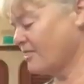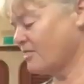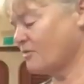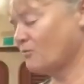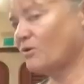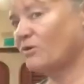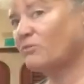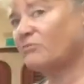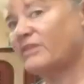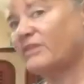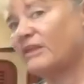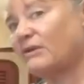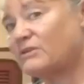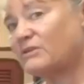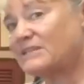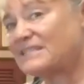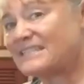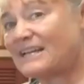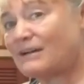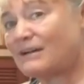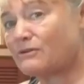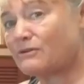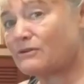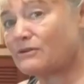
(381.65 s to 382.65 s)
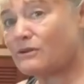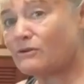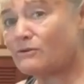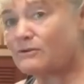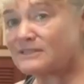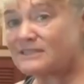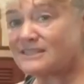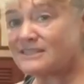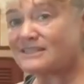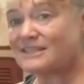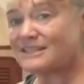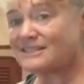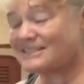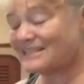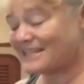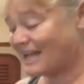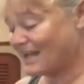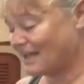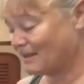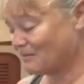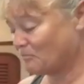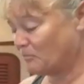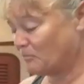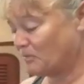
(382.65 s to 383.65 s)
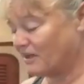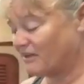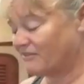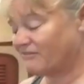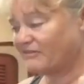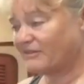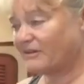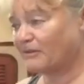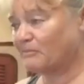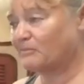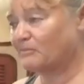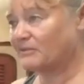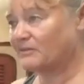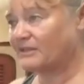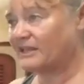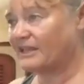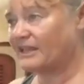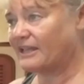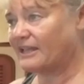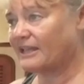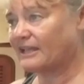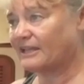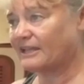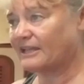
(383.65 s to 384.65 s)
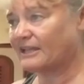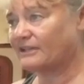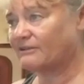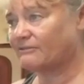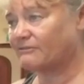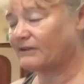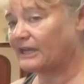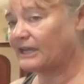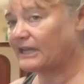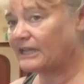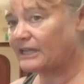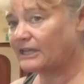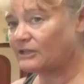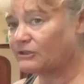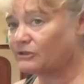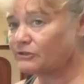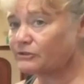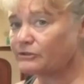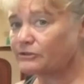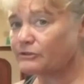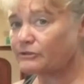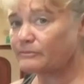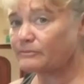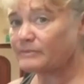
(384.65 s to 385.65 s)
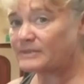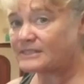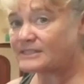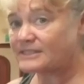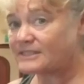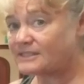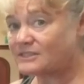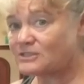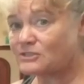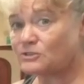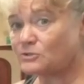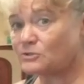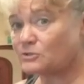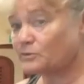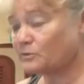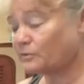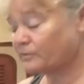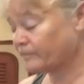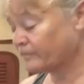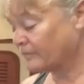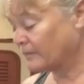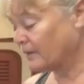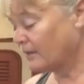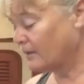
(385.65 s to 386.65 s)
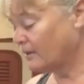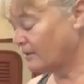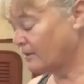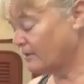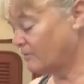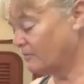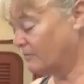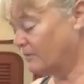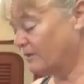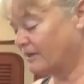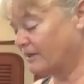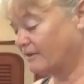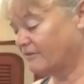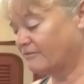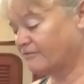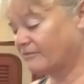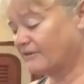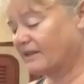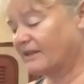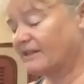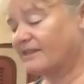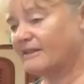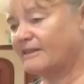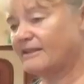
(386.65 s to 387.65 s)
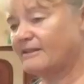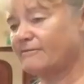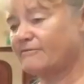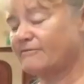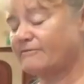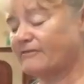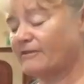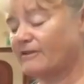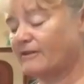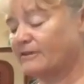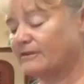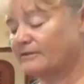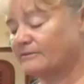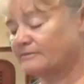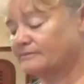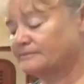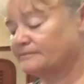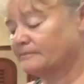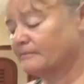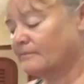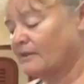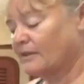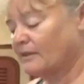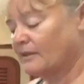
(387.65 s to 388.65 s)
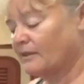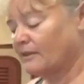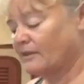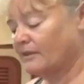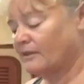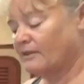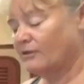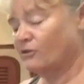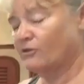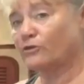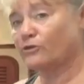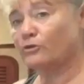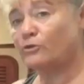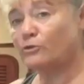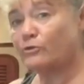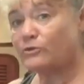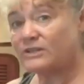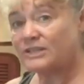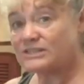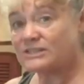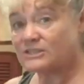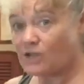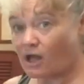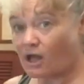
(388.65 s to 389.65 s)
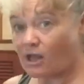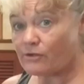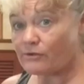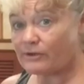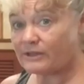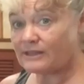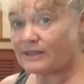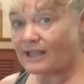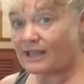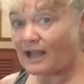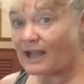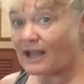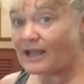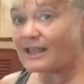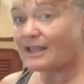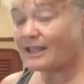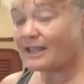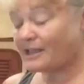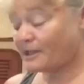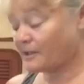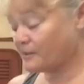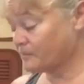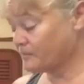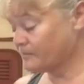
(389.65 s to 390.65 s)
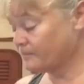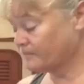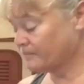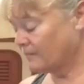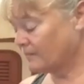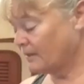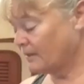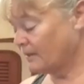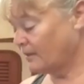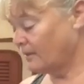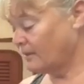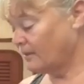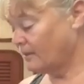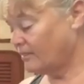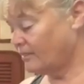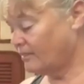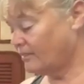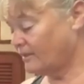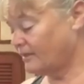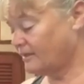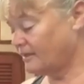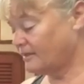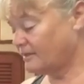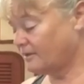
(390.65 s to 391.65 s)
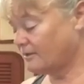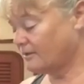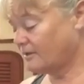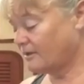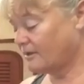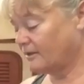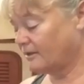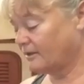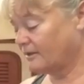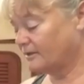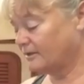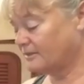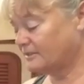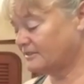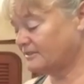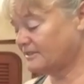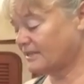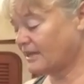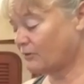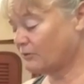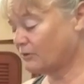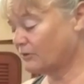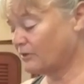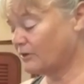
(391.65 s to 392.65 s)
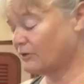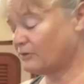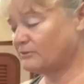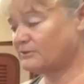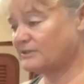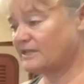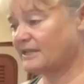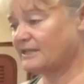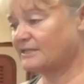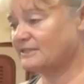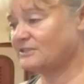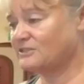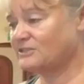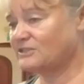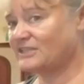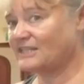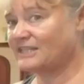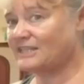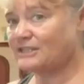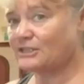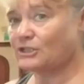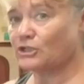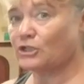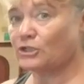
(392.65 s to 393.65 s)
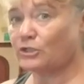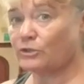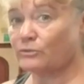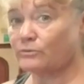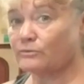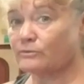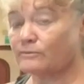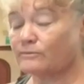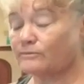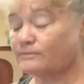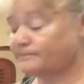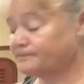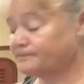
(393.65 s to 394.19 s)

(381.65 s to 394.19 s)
the one thing with sourdough is it does not puff up like regular biscuits do. But I find that if you're gluten intolerant like I am, the sourdough tends to eat the gluten,